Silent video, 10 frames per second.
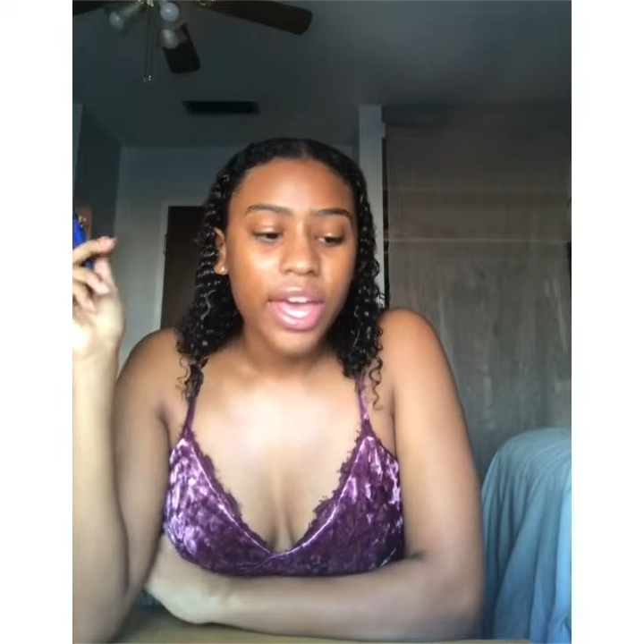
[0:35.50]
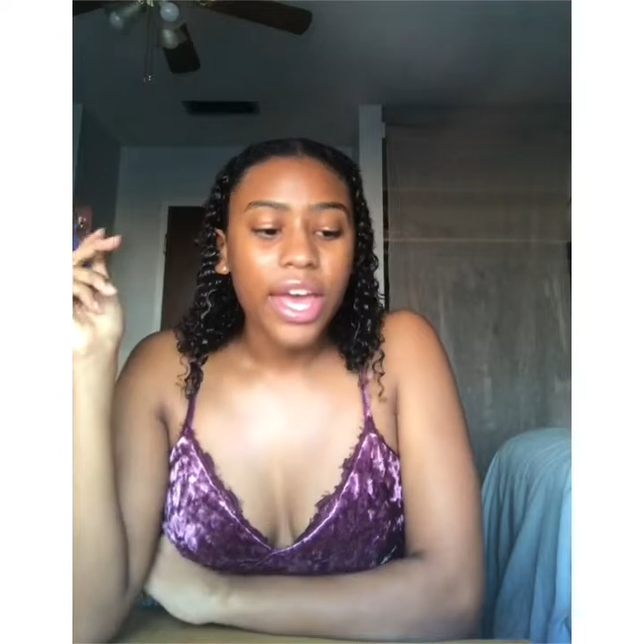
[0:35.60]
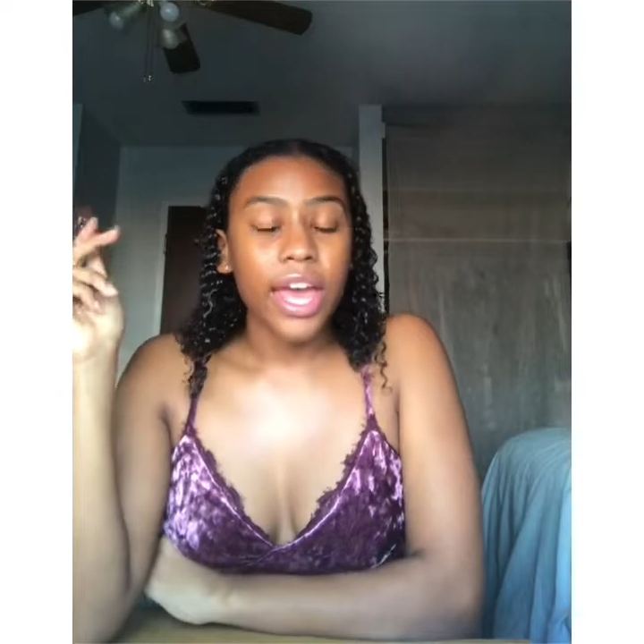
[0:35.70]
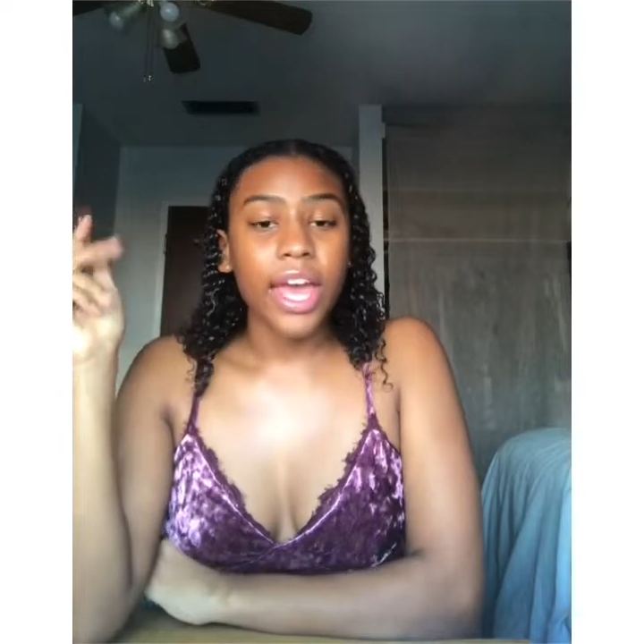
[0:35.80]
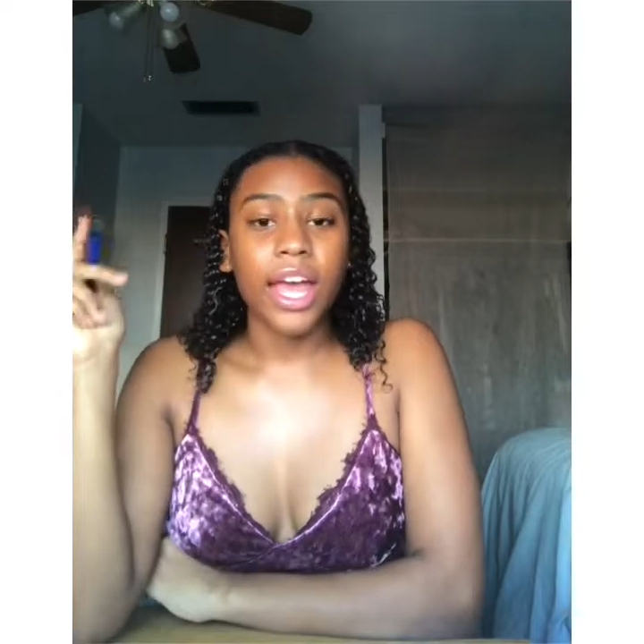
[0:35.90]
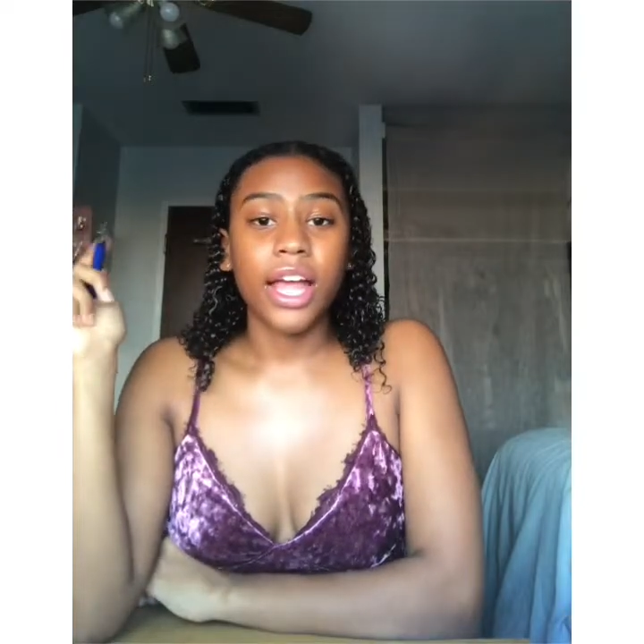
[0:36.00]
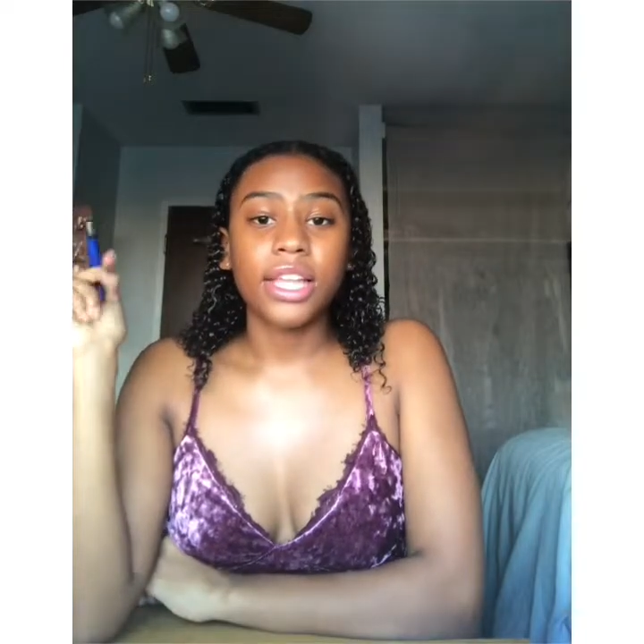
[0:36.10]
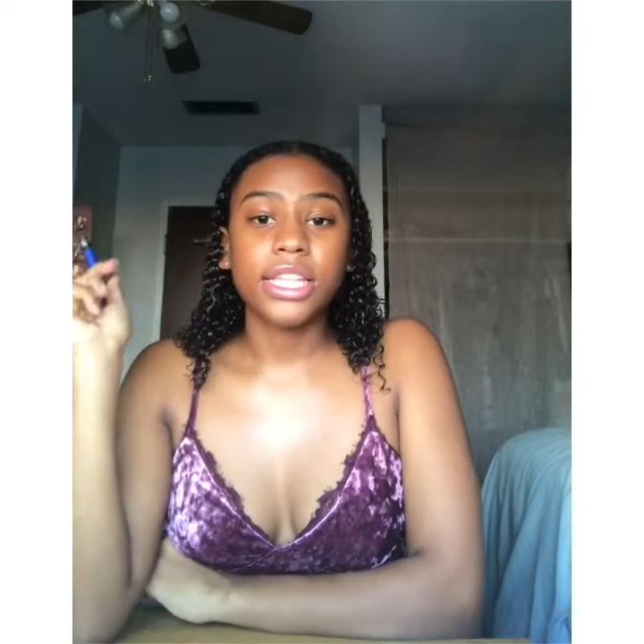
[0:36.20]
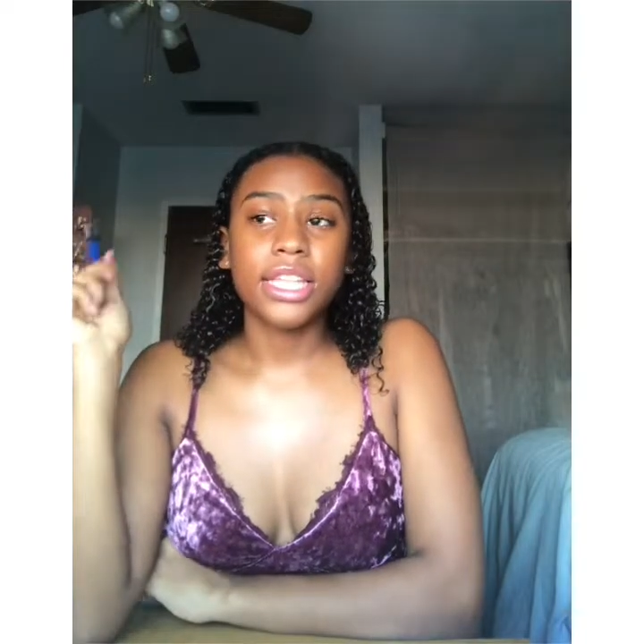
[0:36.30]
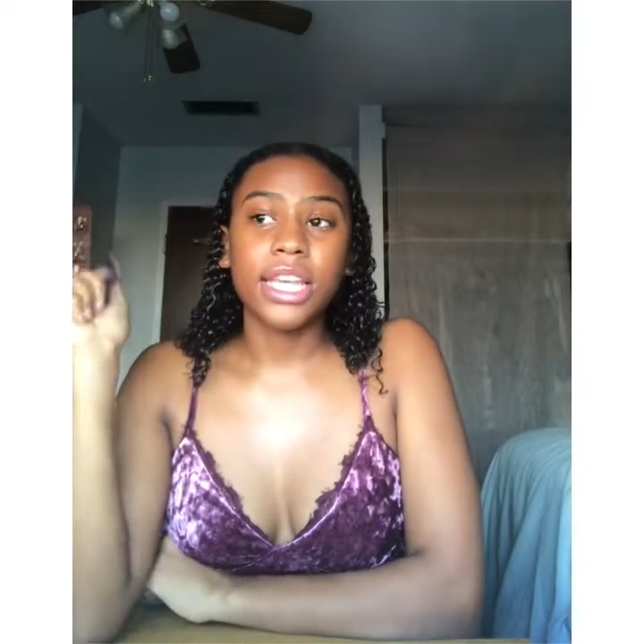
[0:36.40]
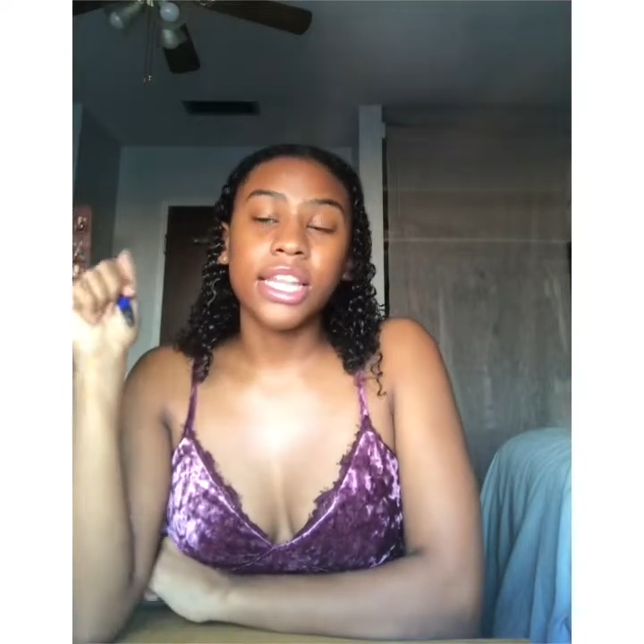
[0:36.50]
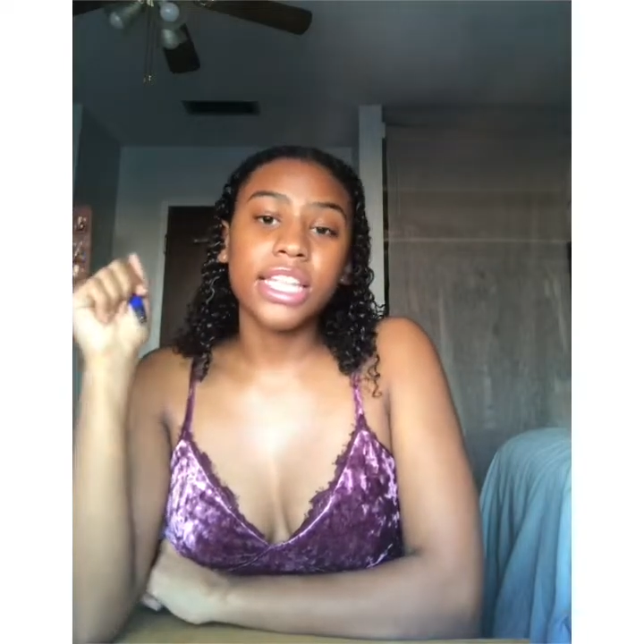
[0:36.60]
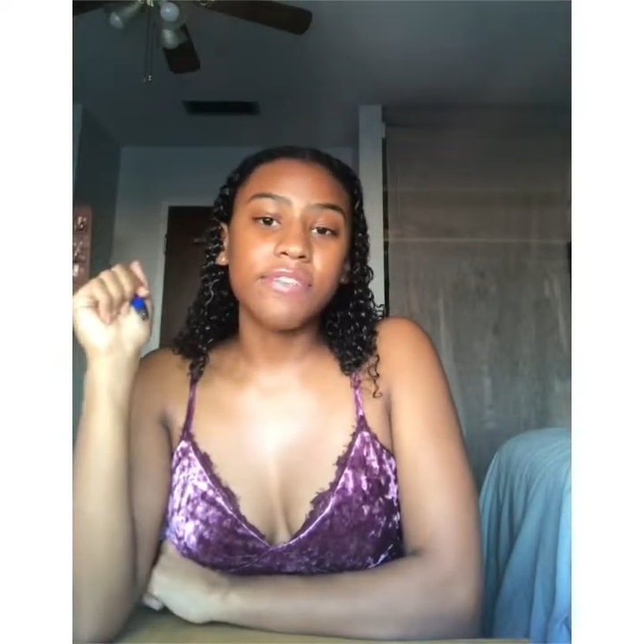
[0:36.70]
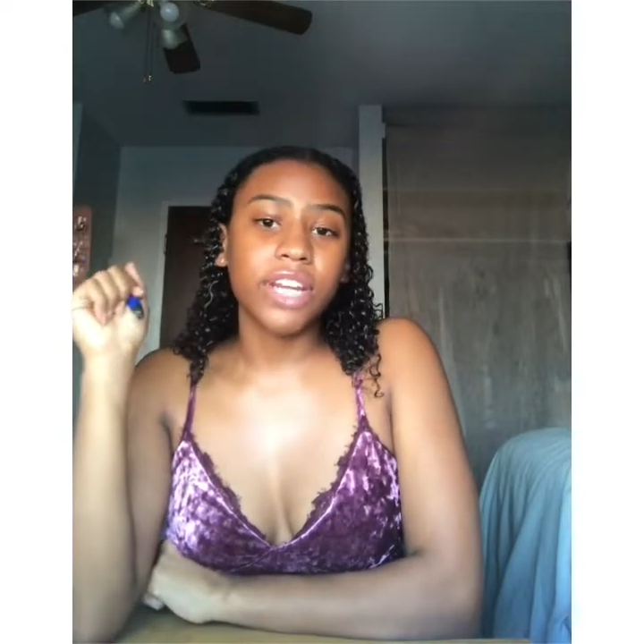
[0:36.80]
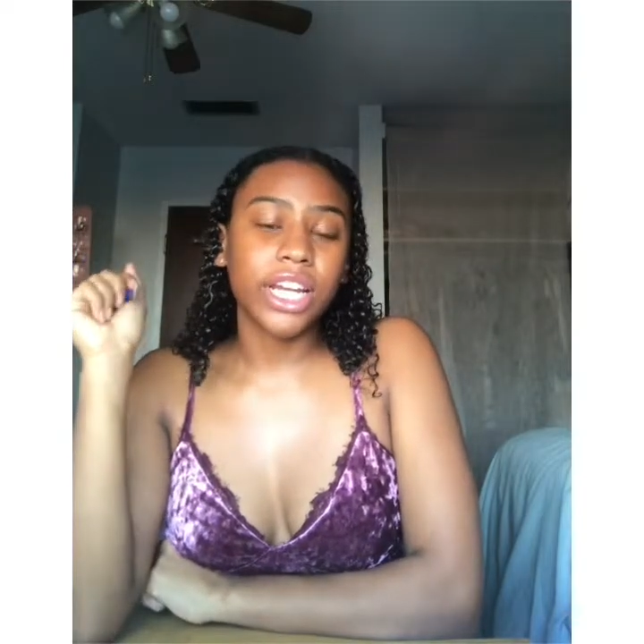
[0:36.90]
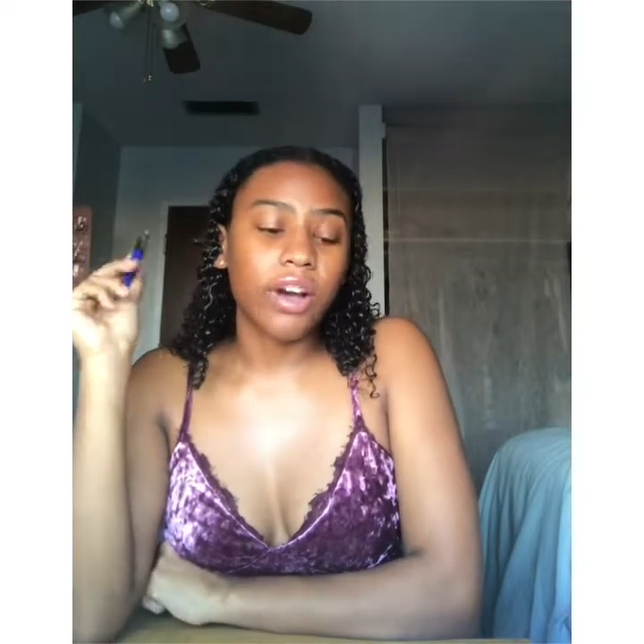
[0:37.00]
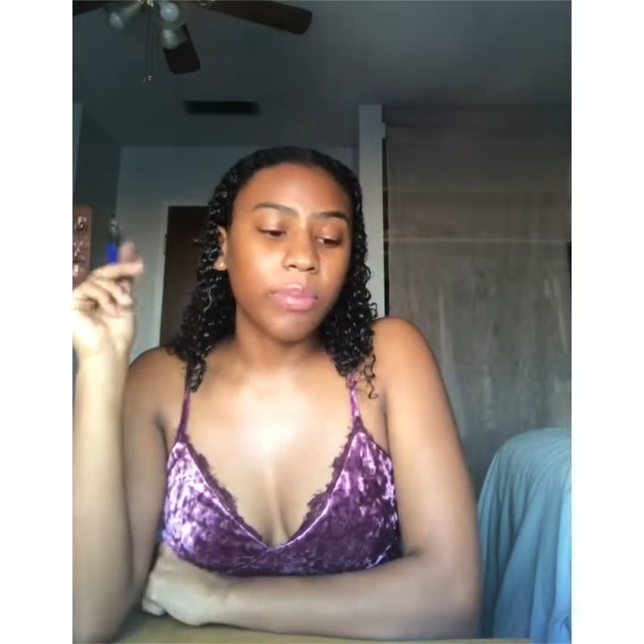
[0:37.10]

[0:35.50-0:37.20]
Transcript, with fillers: And in this video,